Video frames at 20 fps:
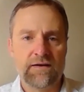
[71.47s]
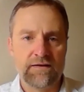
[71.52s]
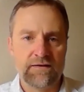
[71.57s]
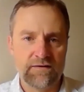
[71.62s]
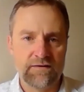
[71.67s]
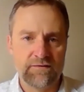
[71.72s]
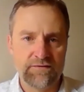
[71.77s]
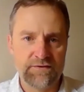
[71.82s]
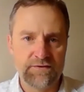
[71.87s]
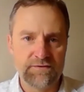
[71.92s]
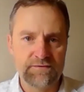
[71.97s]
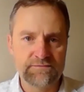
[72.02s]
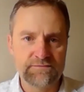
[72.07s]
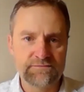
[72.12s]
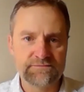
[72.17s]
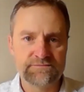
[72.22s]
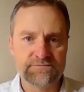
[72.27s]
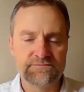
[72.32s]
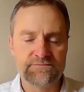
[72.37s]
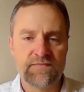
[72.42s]
I love you.
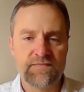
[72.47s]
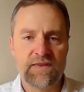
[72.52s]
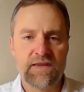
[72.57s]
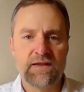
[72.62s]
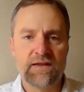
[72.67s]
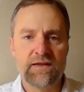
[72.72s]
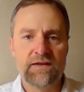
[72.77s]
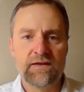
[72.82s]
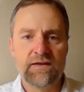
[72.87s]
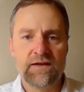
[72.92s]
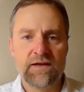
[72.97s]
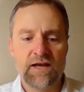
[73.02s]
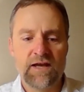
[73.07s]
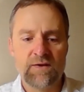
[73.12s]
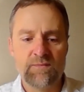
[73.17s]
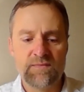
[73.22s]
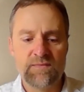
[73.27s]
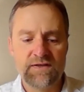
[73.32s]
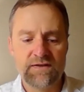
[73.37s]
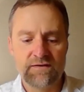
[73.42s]

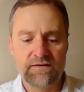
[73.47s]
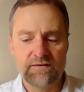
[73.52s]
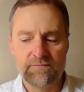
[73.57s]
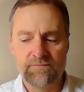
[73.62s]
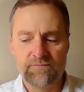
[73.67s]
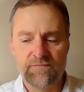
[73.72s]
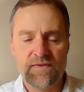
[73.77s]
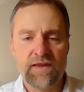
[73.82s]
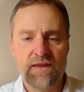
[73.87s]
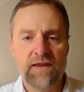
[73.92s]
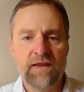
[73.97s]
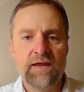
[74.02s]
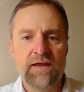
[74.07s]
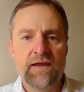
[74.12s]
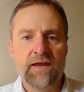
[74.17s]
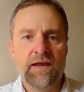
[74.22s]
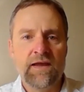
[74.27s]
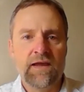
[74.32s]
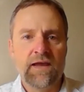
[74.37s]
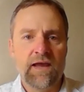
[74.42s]
I'm here.
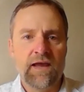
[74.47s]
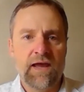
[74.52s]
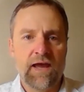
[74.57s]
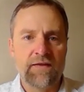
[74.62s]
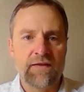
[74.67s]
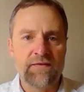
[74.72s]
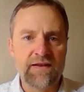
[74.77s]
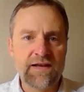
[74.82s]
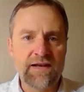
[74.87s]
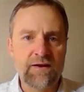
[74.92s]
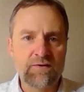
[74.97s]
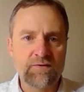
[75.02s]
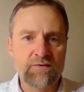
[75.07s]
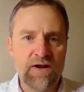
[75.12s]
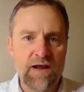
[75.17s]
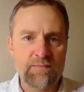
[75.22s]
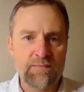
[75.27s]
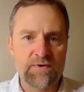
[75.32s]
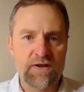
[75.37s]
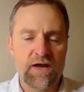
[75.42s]
And then I'll
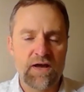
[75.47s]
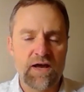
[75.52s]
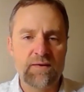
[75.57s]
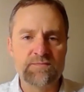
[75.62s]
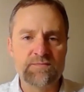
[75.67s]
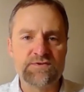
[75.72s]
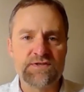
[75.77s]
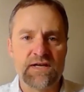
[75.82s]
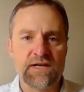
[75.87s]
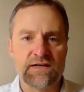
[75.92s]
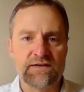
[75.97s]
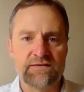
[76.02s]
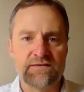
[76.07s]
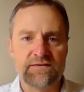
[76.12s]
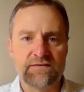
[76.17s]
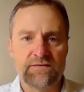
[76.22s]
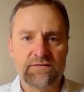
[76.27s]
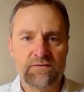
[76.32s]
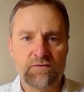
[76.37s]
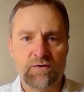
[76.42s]
grab an object
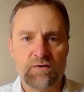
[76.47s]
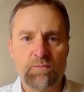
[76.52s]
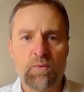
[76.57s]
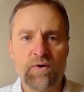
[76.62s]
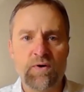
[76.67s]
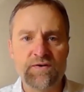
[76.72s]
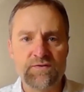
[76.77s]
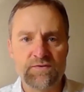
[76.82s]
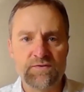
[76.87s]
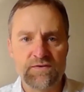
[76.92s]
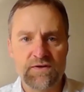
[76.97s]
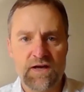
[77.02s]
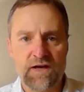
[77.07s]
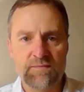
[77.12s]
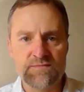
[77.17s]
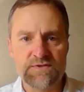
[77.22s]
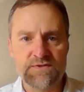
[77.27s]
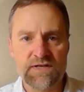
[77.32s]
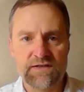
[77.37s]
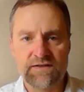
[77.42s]
or point to an
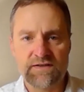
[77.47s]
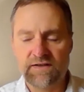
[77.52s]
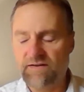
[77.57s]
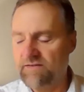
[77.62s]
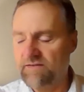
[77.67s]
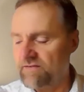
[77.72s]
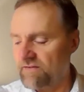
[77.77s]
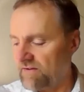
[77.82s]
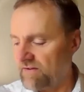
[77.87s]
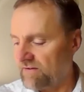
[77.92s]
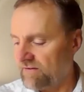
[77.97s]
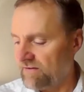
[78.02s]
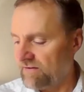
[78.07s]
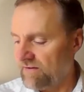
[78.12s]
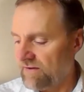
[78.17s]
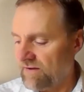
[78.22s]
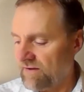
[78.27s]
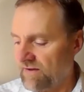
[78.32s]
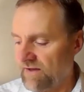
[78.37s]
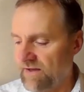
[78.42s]
object and say,
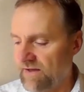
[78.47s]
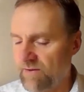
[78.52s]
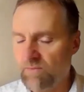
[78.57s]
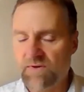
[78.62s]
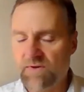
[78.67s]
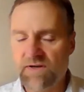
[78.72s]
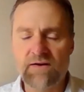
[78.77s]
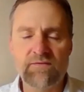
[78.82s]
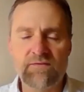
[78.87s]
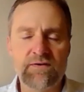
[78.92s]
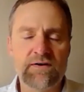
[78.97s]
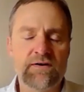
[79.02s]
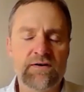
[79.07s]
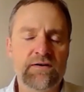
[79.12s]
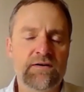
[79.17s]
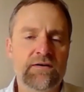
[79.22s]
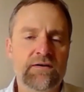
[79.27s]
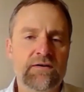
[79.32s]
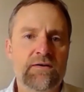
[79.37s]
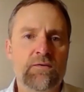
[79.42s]
hey,
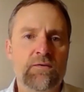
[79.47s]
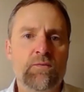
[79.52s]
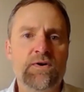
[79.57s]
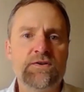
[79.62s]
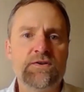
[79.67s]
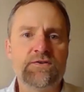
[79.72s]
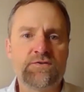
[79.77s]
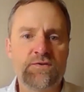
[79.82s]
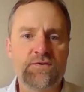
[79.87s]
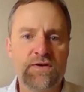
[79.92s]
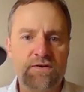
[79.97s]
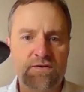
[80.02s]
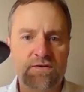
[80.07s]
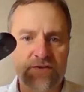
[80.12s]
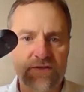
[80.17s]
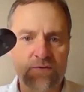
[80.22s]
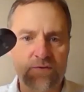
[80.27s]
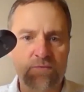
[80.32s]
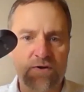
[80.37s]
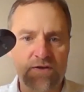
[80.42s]
what trigger
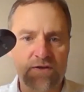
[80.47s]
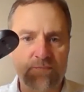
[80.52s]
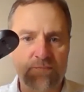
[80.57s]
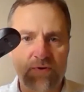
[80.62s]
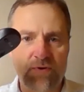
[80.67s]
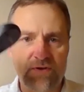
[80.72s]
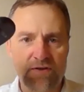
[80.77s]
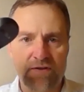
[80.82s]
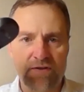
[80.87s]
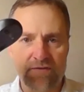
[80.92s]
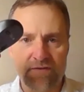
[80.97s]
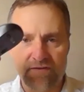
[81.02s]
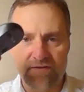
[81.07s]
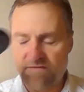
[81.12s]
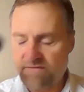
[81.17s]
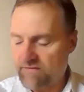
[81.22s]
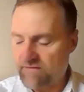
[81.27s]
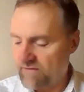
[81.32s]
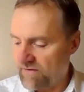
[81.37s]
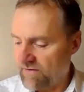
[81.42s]
do you want to put on
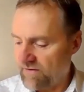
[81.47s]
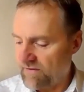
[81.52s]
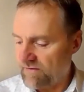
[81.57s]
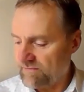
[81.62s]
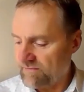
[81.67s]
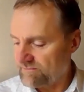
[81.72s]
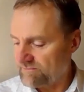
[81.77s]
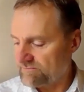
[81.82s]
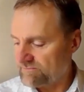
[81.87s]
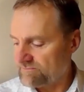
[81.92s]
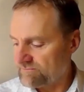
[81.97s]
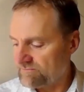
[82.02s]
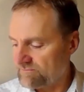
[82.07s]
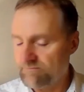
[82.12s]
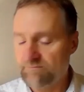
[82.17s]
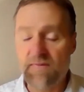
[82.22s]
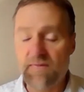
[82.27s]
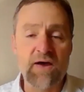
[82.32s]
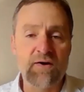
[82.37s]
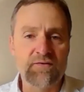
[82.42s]
this
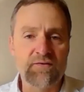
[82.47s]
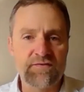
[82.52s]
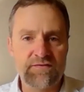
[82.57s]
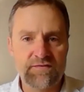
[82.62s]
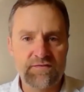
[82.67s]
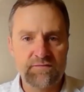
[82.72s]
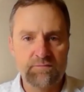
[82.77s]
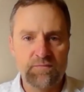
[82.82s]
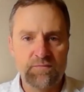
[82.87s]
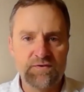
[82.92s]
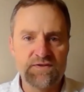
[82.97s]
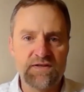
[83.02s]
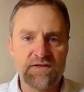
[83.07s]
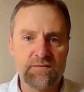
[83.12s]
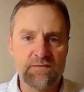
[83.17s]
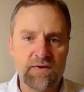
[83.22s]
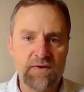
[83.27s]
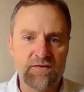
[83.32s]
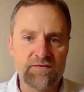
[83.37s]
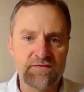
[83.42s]
mouse? Pretend
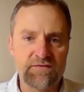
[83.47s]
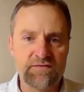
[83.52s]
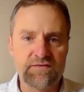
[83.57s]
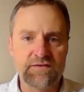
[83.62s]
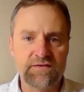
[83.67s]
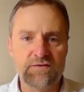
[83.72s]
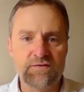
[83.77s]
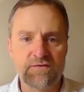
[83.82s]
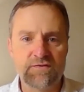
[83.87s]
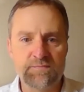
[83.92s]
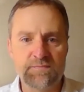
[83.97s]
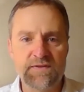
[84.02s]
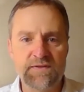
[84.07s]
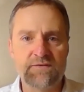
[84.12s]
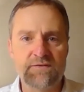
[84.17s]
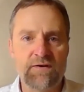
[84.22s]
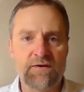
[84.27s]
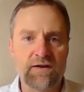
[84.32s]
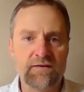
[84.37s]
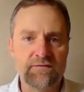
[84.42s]
the mouse is a
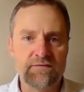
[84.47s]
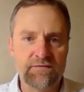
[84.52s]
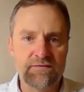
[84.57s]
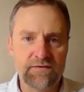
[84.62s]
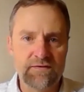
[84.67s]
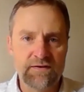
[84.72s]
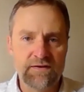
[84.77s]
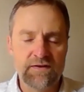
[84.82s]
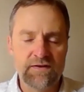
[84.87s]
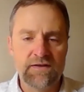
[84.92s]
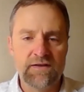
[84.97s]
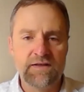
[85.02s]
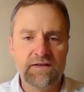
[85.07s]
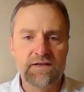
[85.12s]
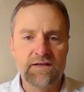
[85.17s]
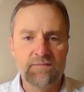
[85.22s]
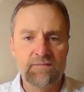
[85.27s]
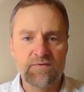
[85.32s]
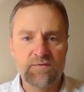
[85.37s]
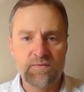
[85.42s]
USB drive.
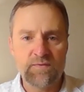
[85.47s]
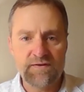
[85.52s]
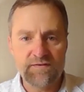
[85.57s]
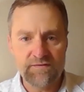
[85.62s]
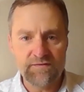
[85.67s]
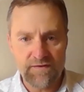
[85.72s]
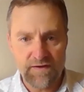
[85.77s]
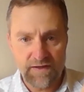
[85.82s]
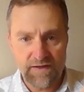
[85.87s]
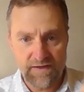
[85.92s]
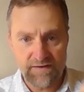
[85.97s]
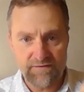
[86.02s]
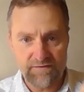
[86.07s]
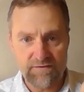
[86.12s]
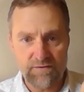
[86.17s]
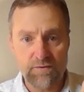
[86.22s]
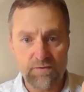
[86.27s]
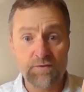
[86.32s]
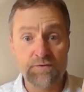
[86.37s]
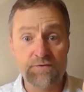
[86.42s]
I'm squeezing the
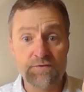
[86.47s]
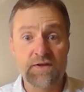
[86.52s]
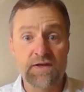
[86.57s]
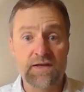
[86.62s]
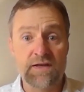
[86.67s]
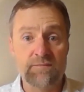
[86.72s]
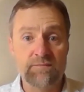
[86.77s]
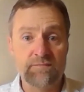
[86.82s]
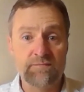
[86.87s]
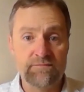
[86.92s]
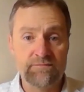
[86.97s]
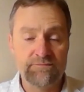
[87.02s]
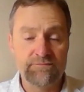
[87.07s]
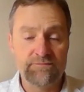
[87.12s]
hands the whole time.